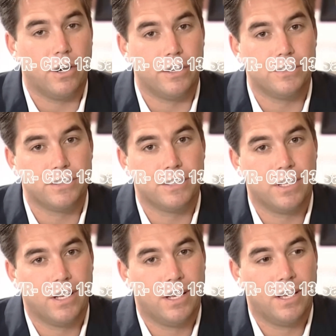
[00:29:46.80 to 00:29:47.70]
hearts
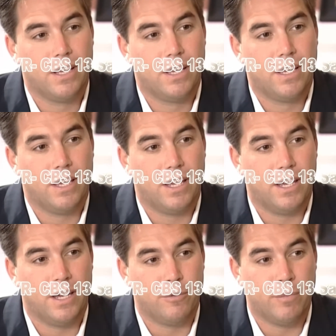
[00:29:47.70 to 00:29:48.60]

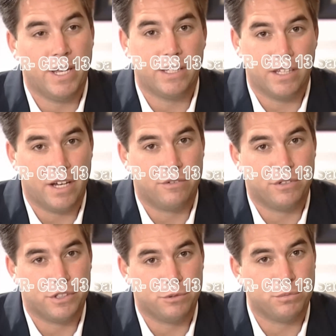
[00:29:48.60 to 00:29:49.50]
and make the
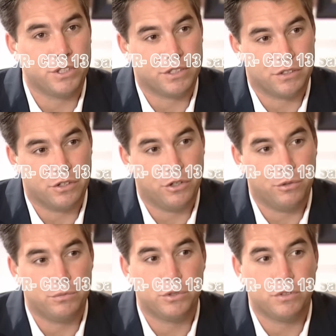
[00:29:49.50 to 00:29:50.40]
effort to bring her
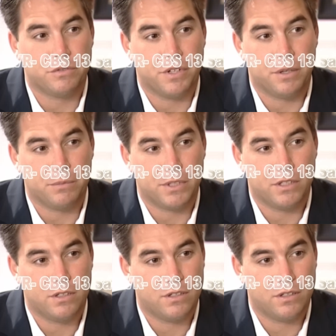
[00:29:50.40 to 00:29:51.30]
home to her
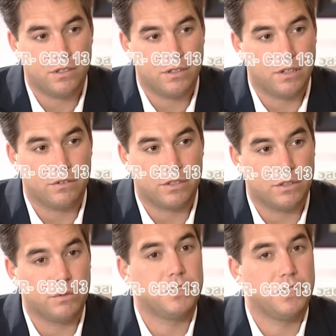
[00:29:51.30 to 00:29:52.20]
family, I don't
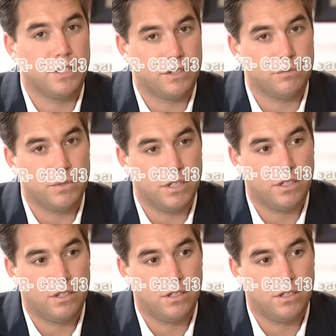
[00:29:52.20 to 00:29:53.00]
care what you think of me,